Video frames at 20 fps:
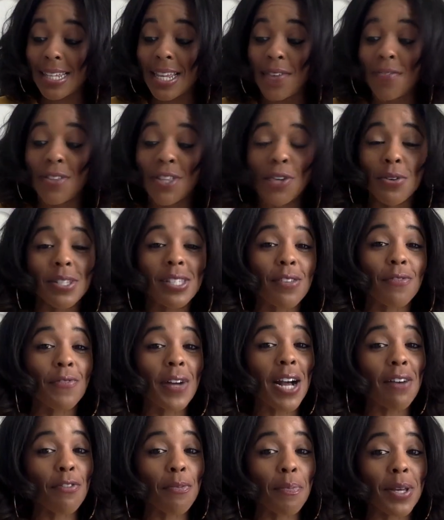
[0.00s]
Even though it's the
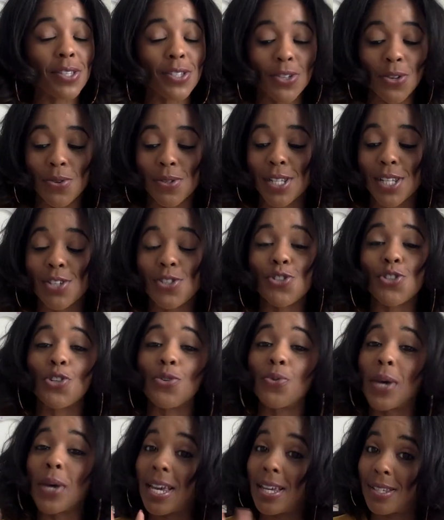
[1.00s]
Five of Pentacles, it's
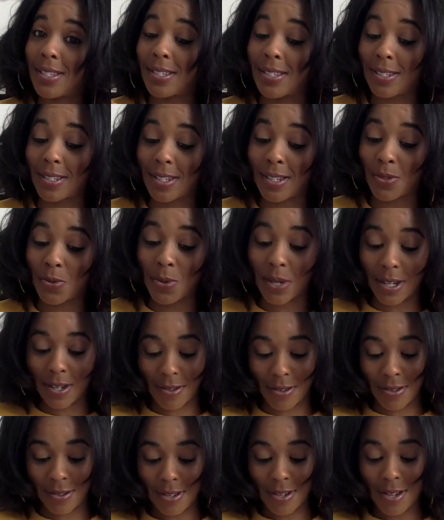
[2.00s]
two aces as
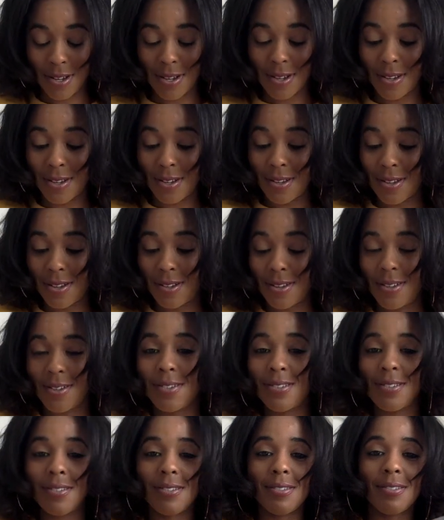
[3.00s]
well.
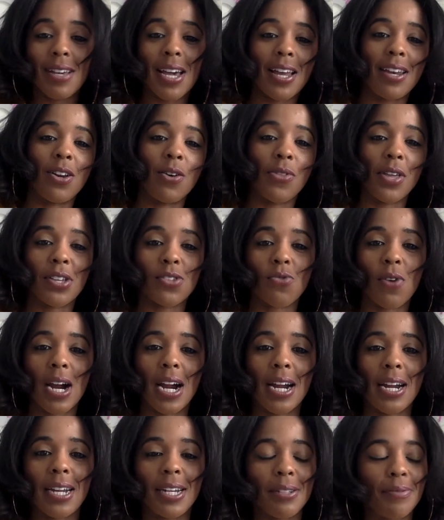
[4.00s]
I know that's
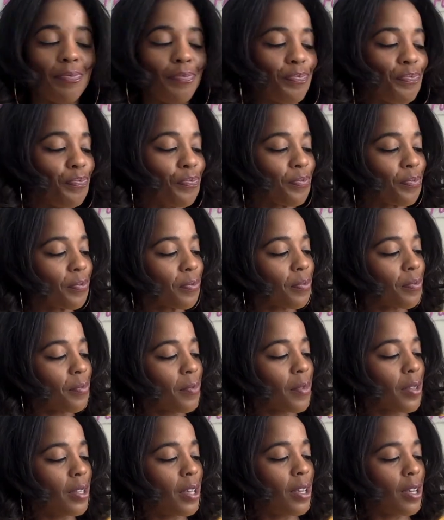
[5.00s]
right.
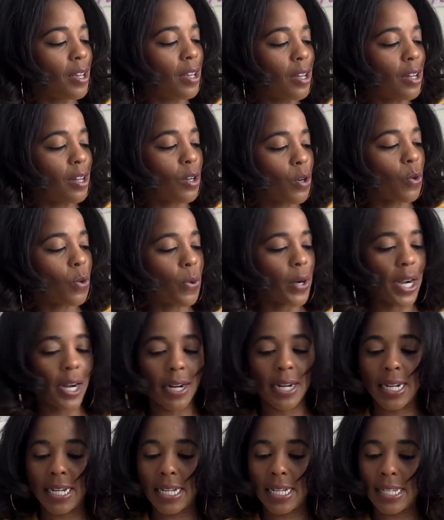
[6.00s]

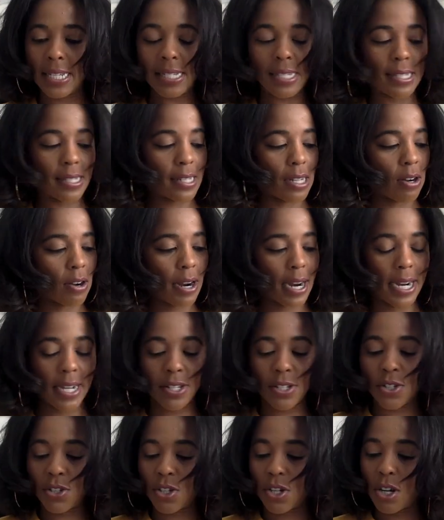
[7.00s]
Aquarius. All
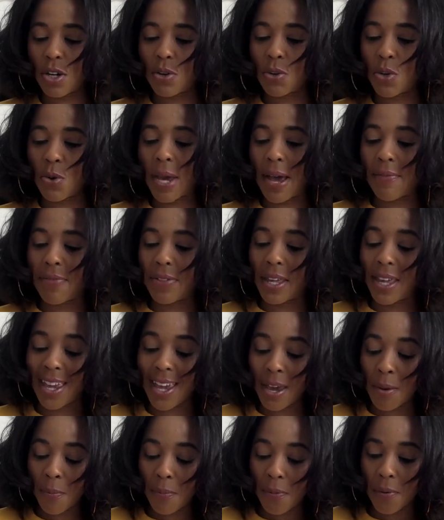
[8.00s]
right, so you have the
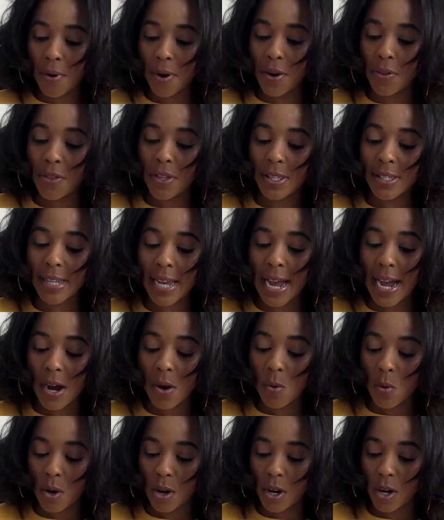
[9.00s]
Emperor, the
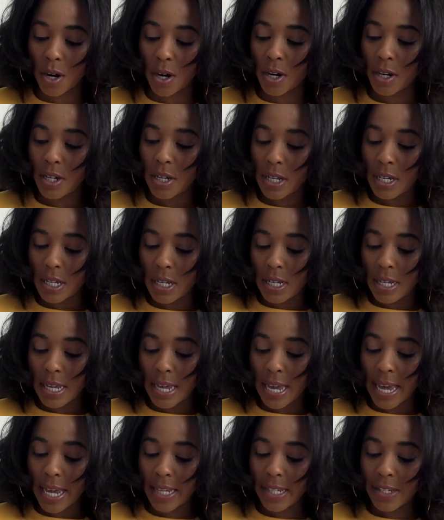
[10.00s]
Tower,
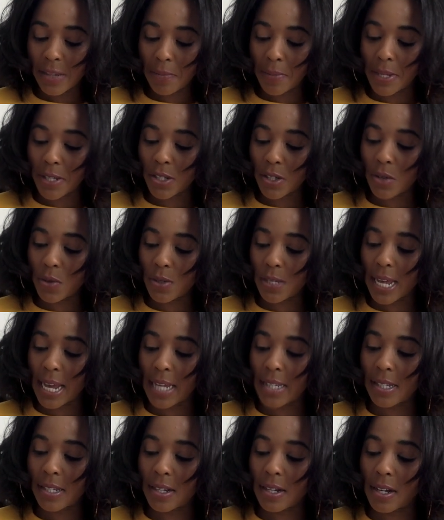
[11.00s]
Ace of Pentacles,
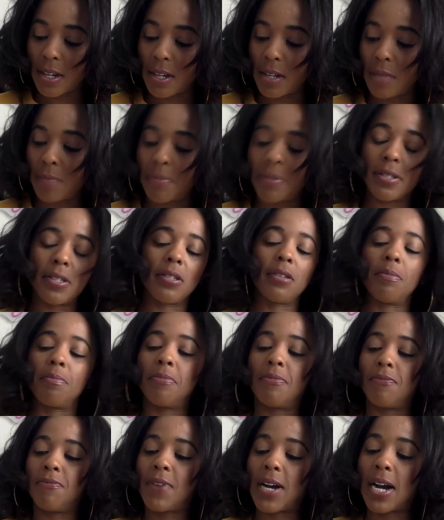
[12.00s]
Ace of Cups,
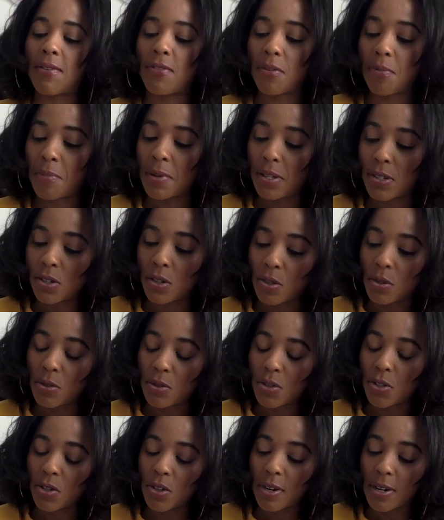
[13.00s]
Five of
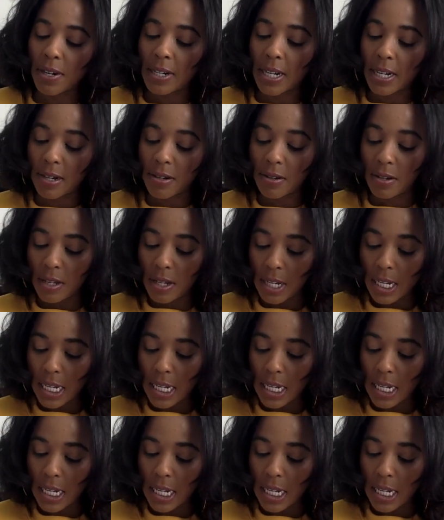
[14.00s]
Pentacles starting out.